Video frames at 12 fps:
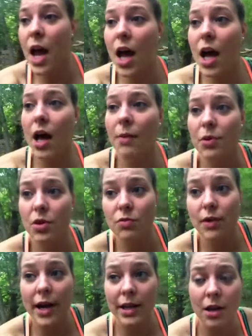Um, you can
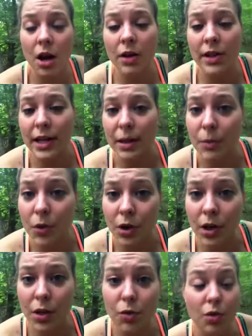write in the online
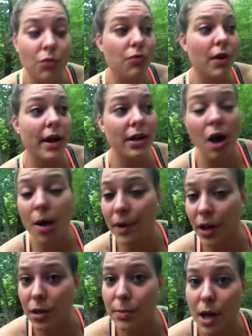community. You can write,
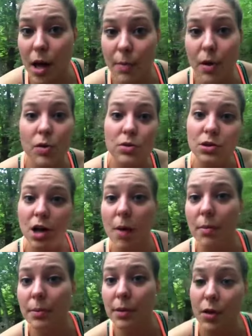comment on the blog post or
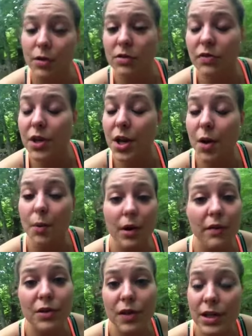comment below this video,
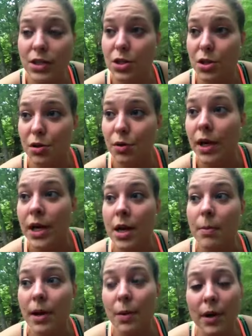whatever you'd like to do.
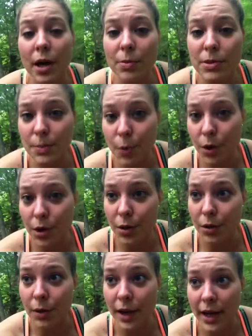But I want to help support
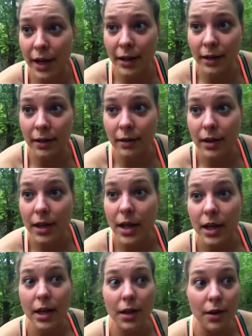you and,
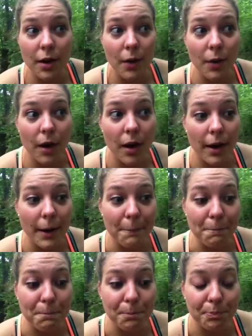you know, um,